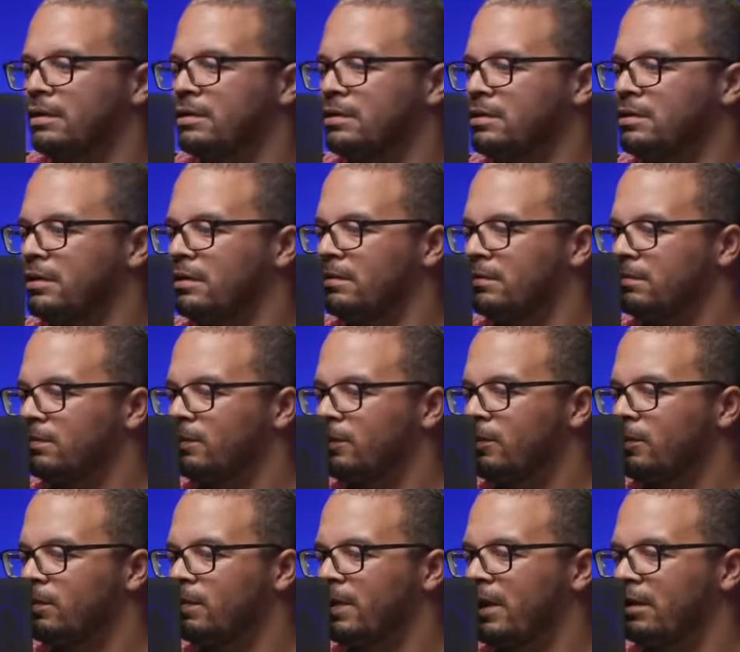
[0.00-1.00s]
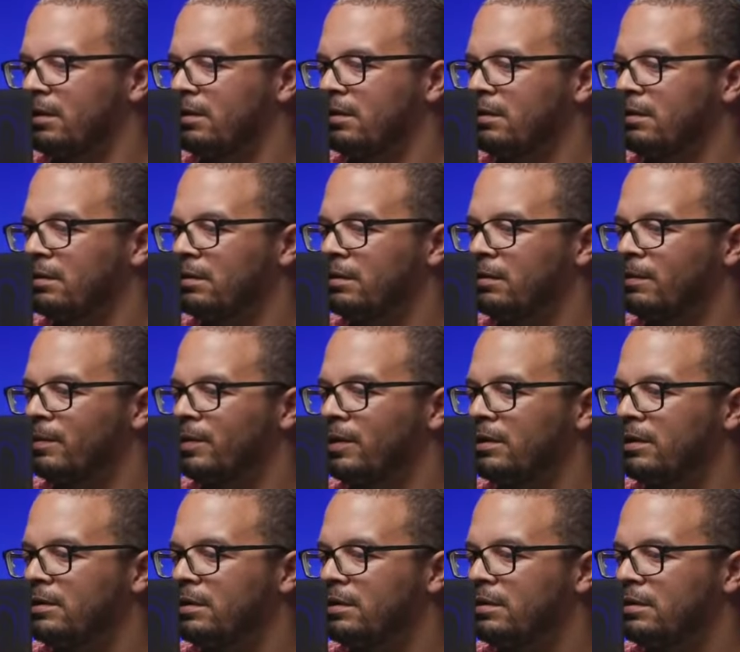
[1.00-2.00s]
see. Let me go back a little
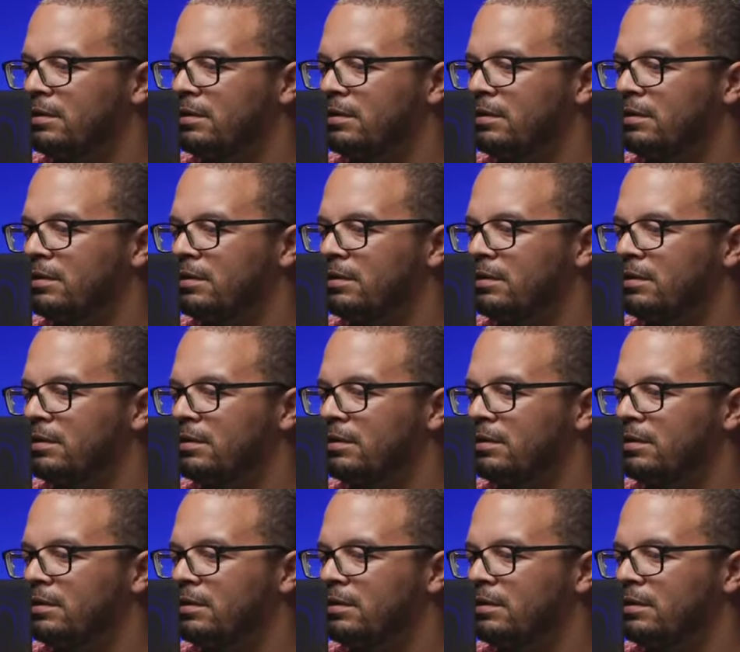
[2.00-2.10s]
bit. Just